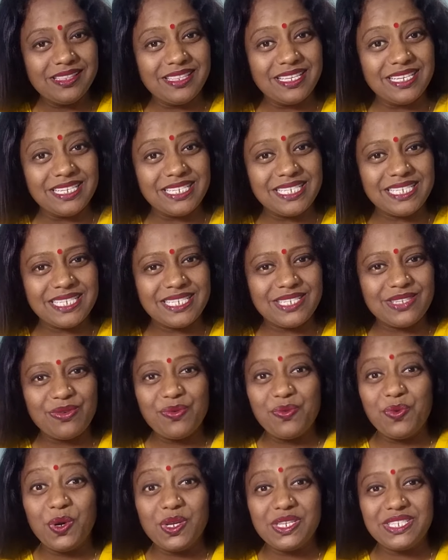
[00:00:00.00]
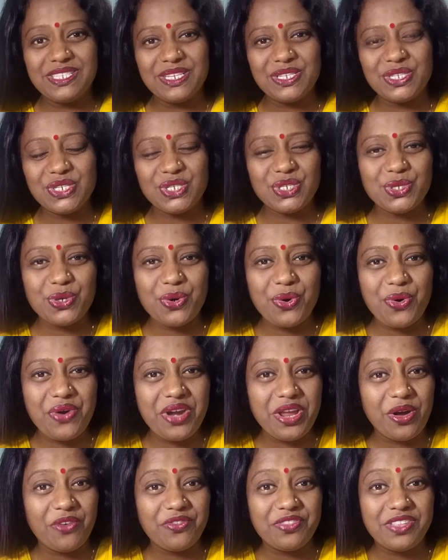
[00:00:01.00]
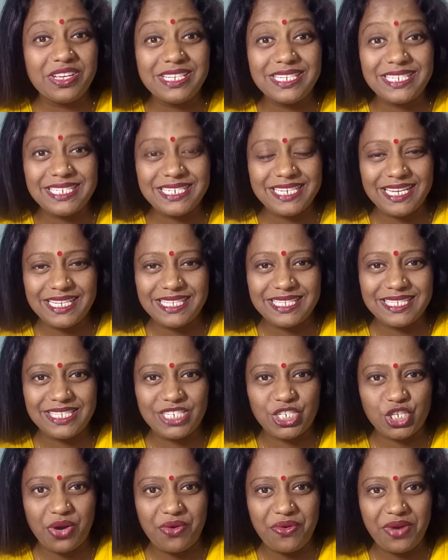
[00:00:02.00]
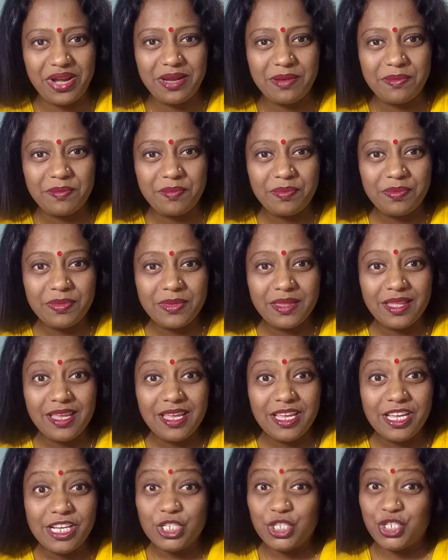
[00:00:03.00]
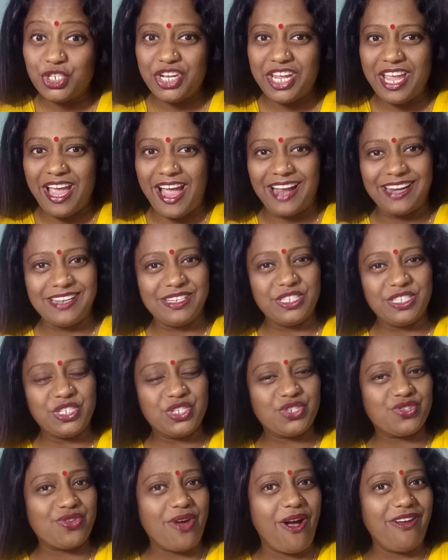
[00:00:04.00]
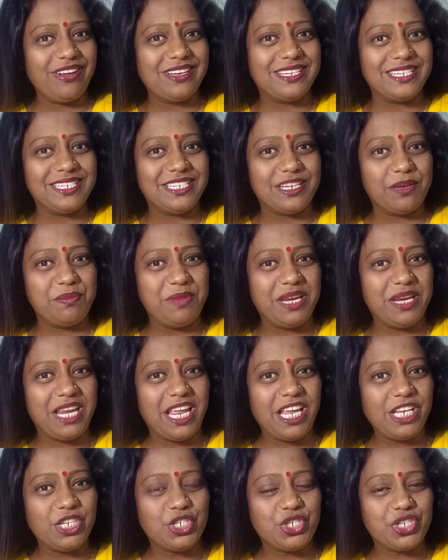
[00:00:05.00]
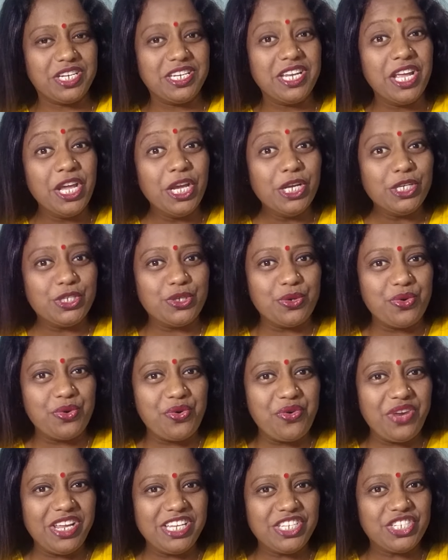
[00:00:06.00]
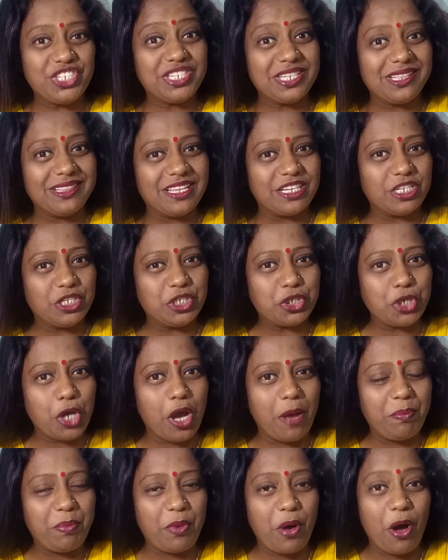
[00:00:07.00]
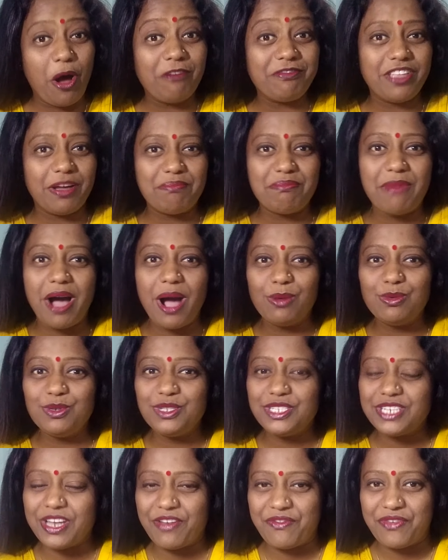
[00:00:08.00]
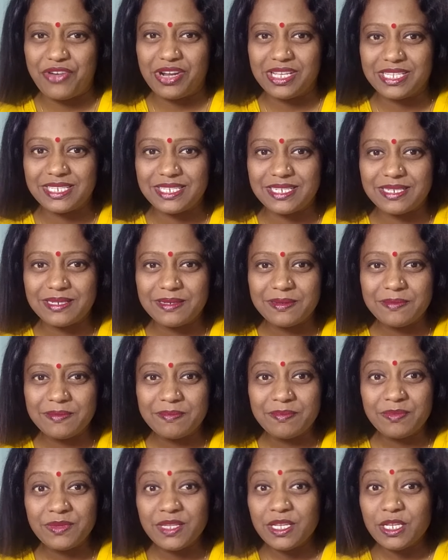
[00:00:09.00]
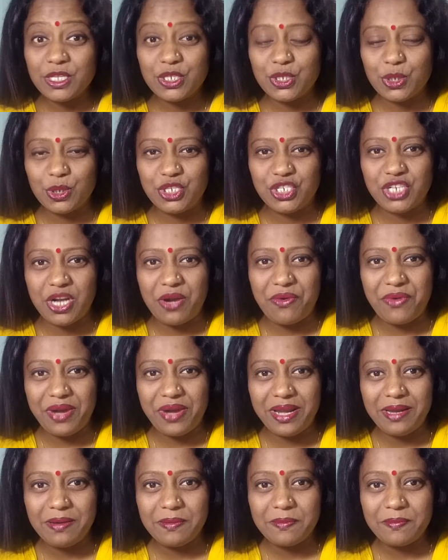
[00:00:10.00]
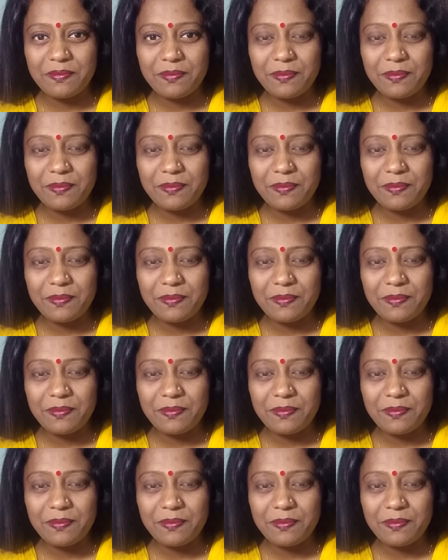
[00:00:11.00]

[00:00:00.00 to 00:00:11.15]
This was the story of the Tin, children. She had a strong determination to reach till the top of the Mount Everest. So, children,